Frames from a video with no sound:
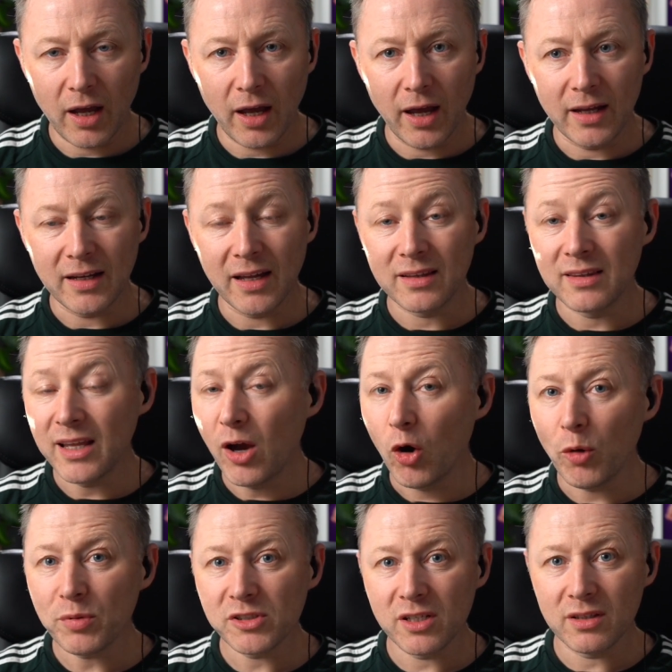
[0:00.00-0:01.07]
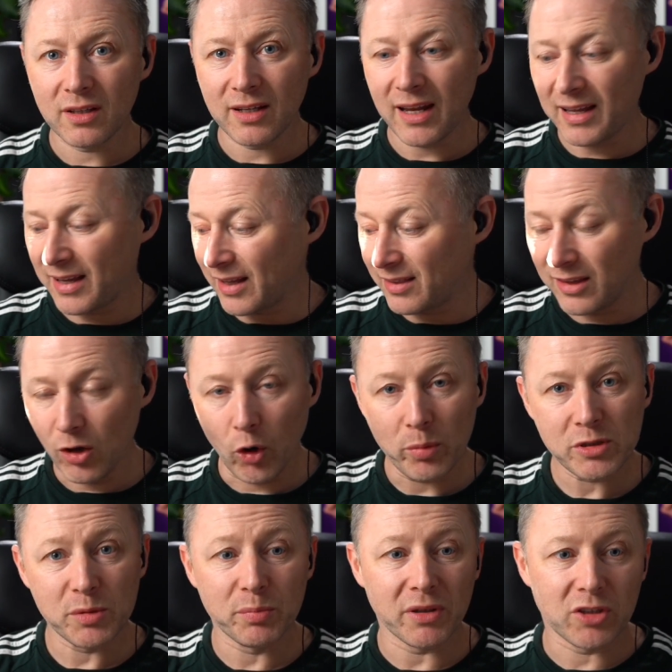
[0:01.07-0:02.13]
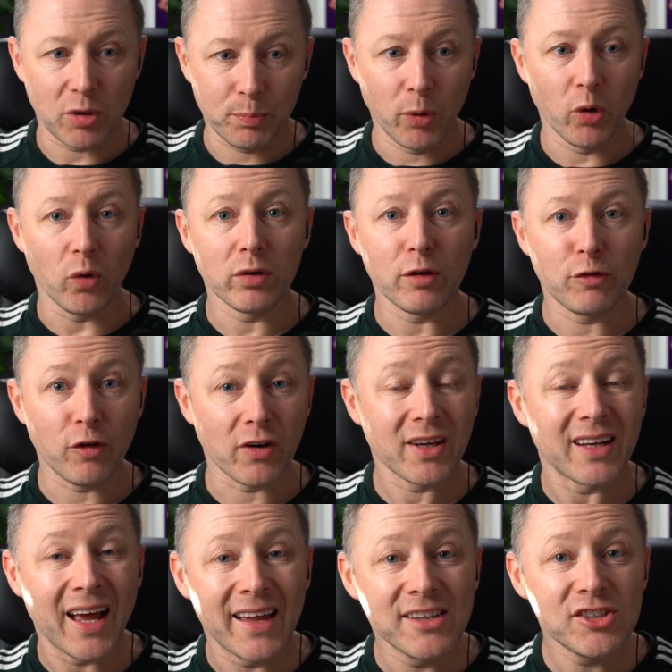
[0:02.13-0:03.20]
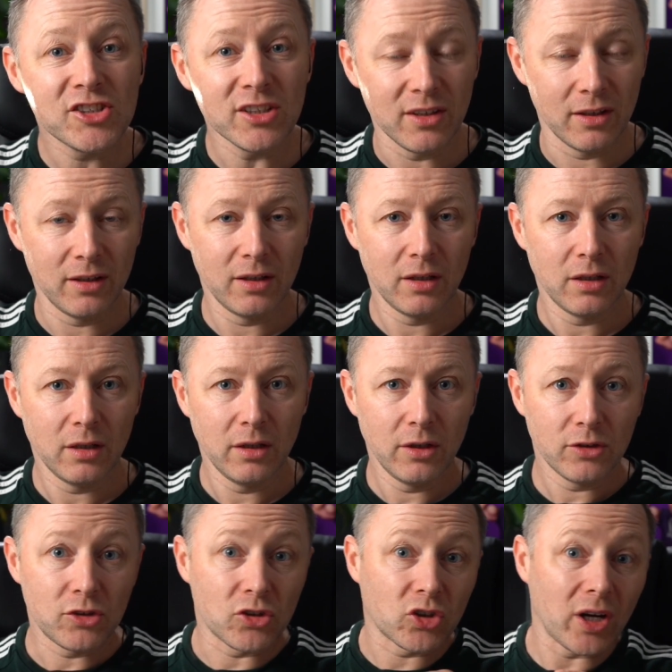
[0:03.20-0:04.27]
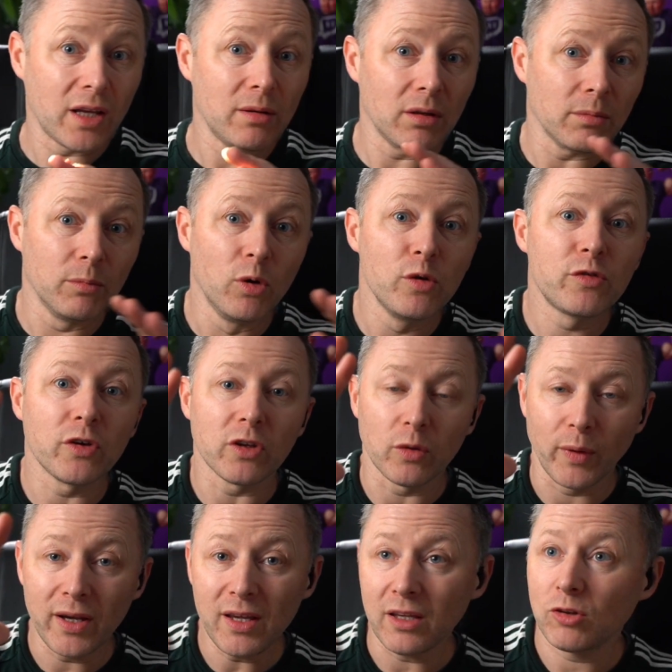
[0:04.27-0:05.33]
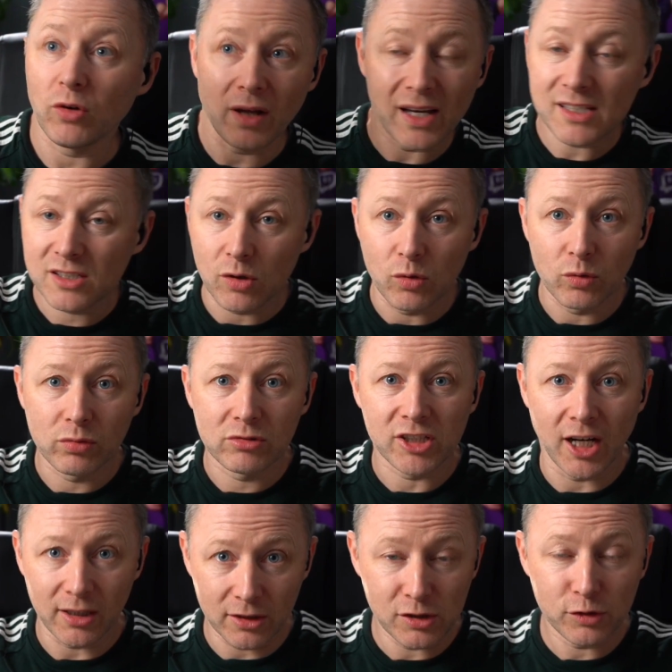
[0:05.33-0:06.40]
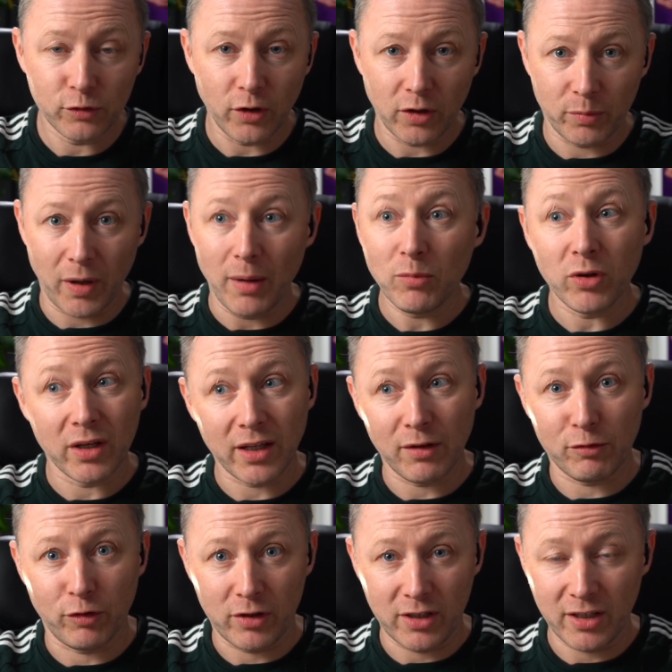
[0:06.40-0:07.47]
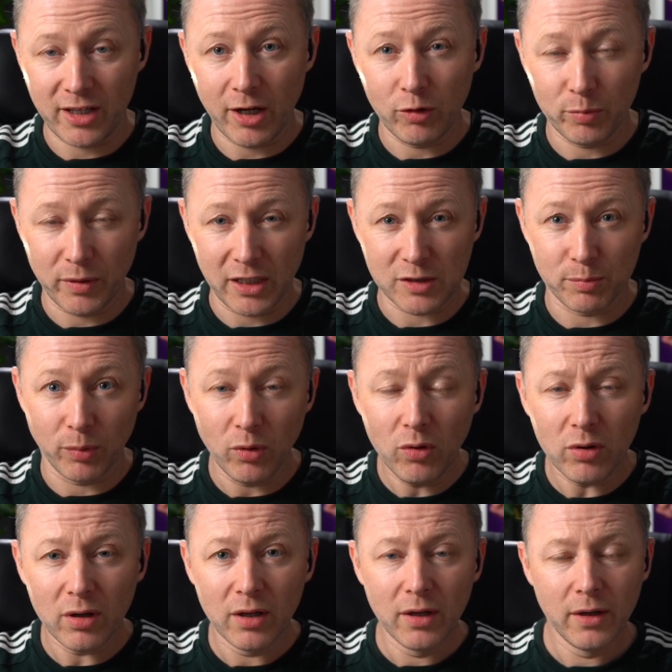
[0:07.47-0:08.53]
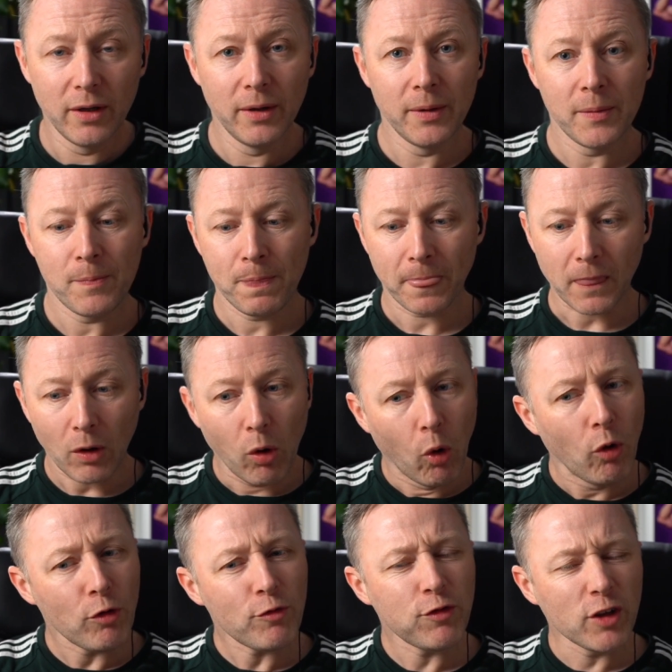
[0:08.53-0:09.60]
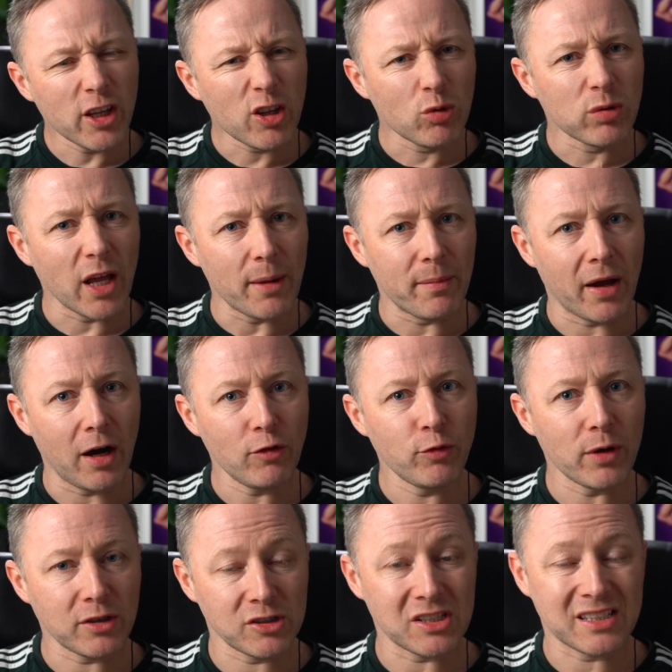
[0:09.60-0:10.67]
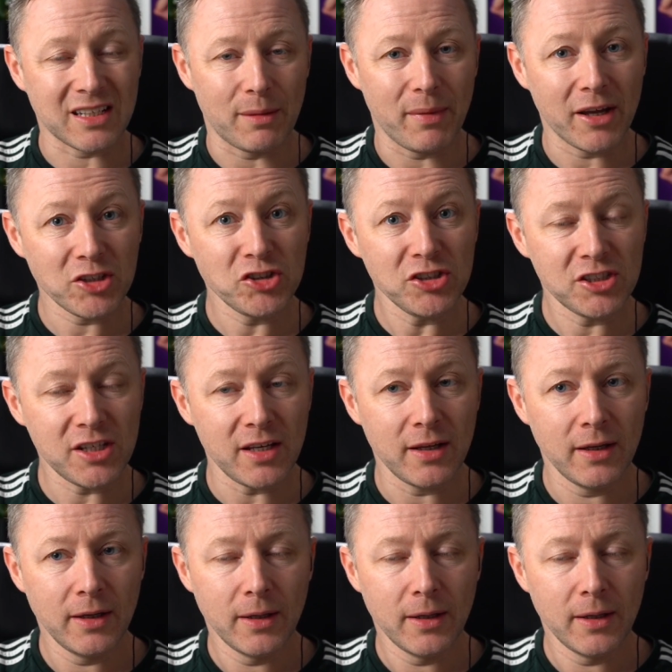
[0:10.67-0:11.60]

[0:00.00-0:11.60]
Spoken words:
And he had no option, Craig had no option but to put on the fucking engine to try and move out the way. He thought, that's the whole challenge, fuck, but I'm going to get fucking killed by this boat. Hopefully they'll let me off it because it's an emergency.